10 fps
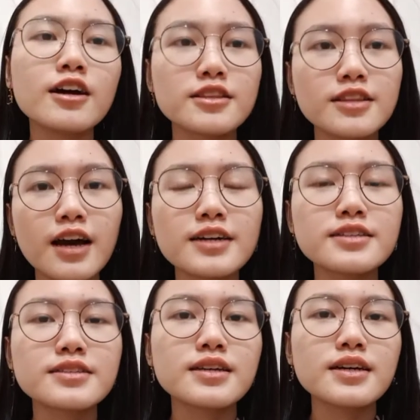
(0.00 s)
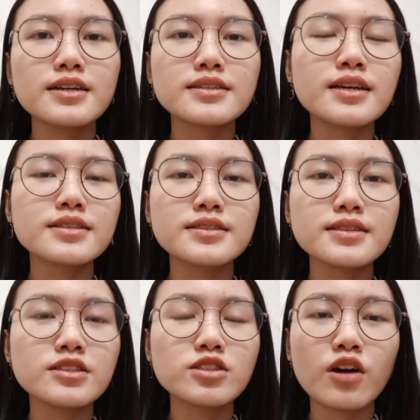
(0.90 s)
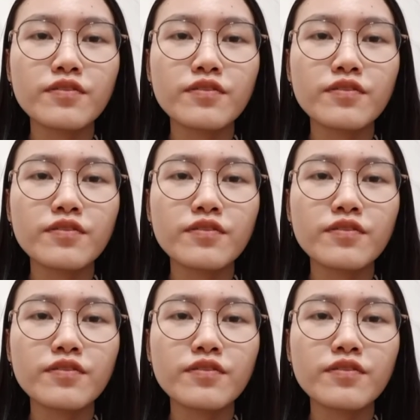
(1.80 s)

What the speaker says: Thus, the existence of